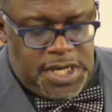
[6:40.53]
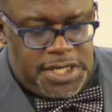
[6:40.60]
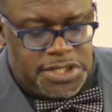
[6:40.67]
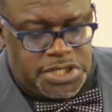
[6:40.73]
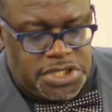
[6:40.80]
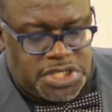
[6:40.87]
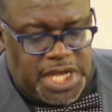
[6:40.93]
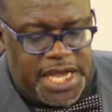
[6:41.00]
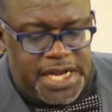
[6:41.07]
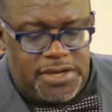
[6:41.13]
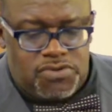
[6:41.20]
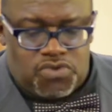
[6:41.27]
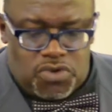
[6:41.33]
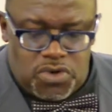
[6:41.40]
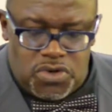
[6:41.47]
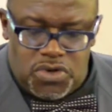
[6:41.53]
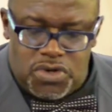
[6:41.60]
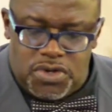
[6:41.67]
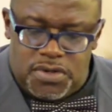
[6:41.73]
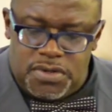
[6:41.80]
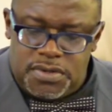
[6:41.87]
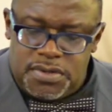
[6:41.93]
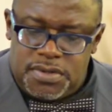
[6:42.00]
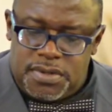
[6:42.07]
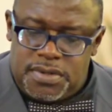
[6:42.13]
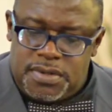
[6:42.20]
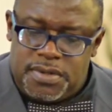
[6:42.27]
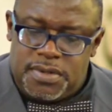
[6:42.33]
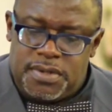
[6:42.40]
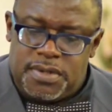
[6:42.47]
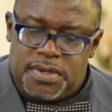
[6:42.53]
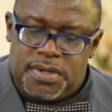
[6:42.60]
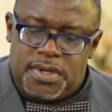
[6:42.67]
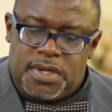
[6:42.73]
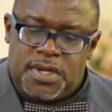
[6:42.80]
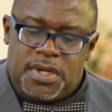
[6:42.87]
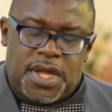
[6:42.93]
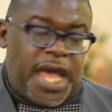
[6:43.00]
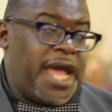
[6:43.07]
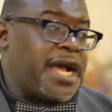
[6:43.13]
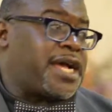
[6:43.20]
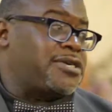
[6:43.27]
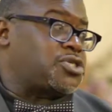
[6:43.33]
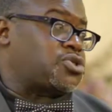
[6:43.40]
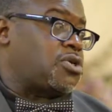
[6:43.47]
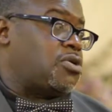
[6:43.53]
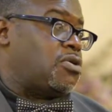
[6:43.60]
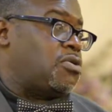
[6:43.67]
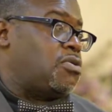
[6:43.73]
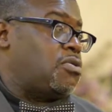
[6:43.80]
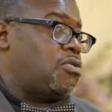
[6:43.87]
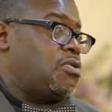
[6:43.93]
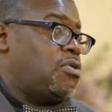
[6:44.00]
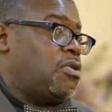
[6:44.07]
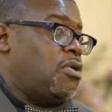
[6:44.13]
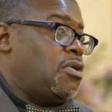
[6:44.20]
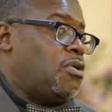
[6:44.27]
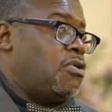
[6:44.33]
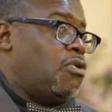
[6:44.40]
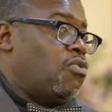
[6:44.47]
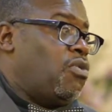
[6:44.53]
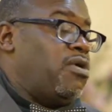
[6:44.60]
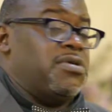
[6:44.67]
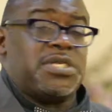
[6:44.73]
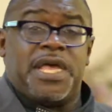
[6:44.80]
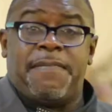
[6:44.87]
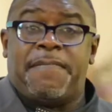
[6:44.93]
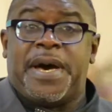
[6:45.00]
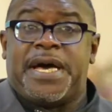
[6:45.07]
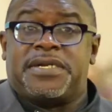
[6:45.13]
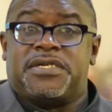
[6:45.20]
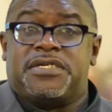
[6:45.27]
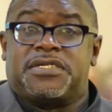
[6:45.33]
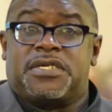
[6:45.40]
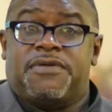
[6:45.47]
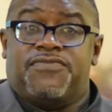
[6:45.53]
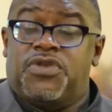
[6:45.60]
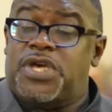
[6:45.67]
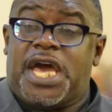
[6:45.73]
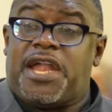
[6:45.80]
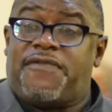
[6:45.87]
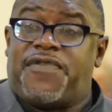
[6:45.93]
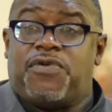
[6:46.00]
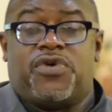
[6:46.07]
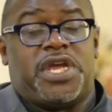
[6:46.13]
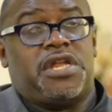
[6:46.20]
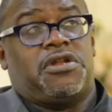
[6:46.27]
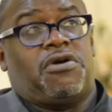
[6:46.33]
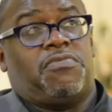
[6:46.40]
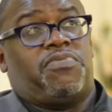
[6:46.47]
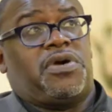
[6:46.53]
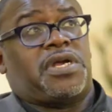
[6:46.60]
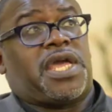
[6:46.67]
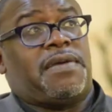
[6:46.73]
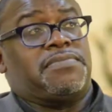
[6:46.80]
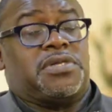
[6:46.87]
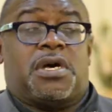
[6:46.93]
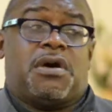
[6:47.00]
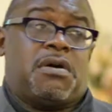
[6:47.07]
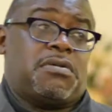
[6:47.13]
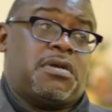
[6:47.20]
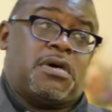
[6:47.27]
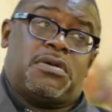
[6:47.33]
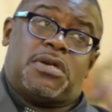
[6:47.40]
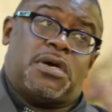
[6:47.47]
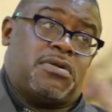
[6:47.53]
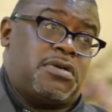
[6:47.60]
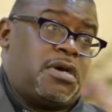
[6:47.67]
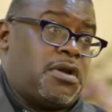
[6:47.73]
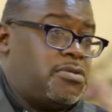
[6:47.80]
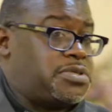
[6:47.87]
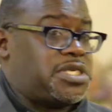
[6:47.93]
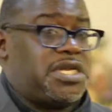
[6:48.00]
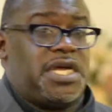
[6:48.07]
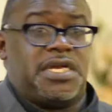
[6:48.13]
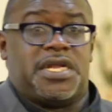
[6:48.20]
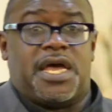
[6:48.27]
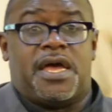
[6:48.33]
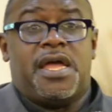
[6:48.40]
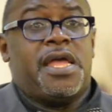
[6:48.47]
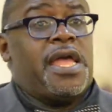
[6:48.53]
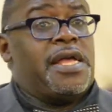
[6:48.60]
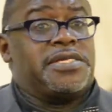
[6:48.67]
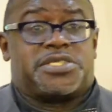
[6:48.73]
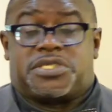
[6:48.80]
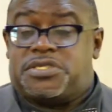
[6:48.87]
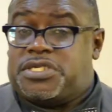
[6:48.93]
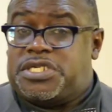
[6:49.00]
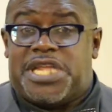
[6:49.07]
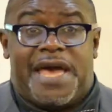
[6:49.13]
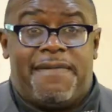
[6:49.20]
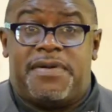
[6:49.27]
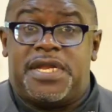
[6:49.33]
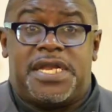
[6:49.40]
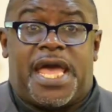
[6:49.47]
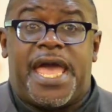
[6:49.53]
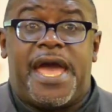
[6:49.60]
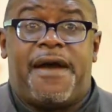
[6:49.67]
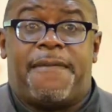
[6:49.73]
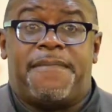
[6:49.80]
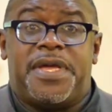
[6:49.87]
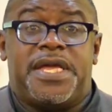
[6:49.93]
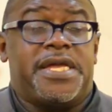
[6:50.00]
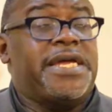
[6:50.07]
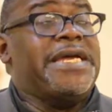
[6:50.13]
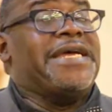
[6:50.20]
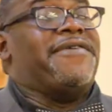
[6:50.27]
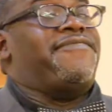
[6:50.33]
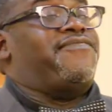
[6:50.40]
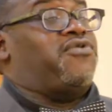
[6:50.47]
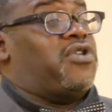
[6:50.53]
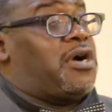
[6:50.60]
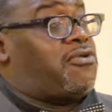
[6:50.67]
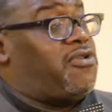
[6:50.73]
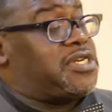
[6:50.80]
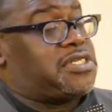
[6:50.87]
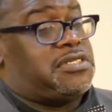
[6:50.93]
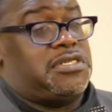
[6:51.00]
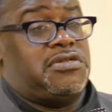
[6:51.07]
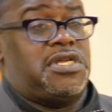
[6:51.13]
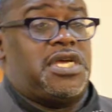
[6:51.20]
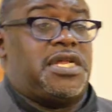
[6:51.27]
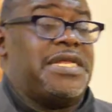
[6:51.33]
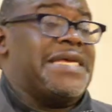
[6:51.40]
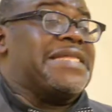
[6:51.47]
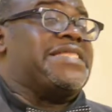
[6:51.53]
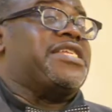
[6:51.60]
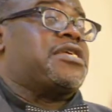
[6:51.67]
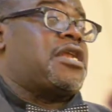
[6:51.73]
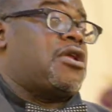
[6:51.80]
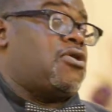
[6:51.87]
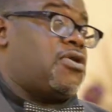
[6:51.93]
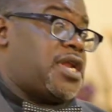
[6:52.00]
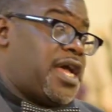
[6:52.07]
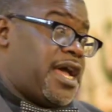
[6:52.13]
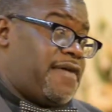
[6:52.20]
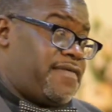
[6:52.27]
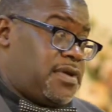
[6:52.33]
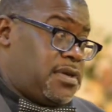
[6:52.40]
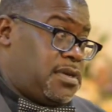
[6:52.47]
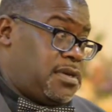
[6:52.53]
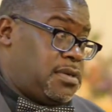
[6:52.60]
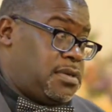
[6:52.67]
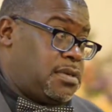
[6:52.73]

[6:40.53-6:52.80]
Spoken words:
Satan ruled and controlled. We was in bondage. You got to say, well, you know, bro, Kimmons, no, don't say that now. The devil didn't have me. Boy, question you then, did the Lord have you?